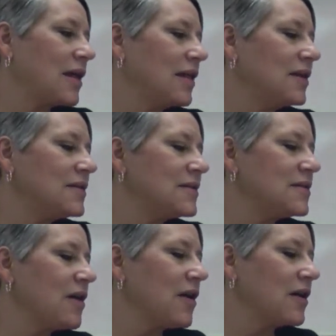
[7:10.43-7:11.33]
Let's
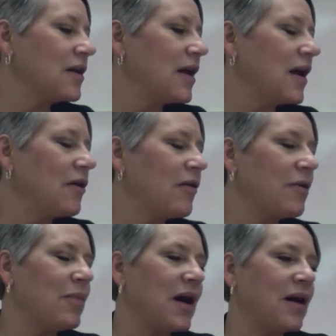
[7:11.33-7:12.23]
talk now
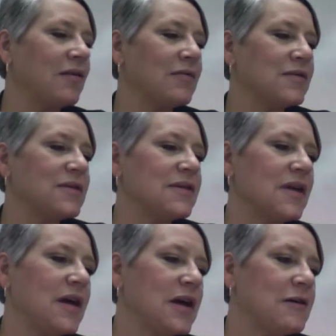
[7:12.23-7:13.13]
about,
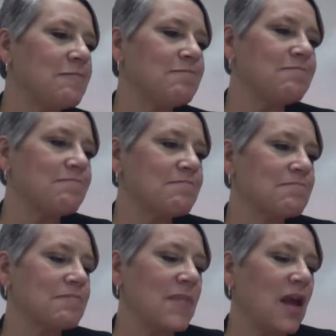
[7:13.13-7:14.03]

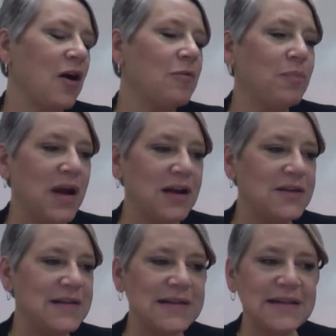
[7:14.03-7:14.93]
on page
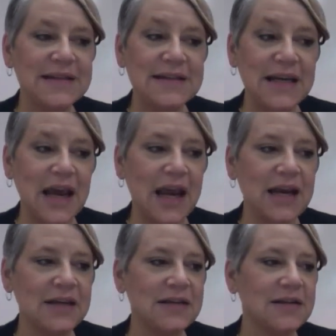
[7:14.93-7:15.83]

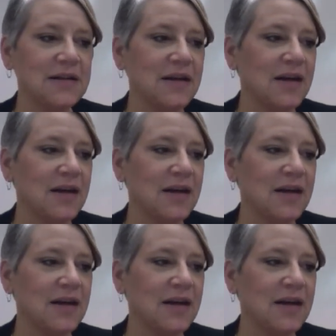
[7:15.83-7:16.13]
68,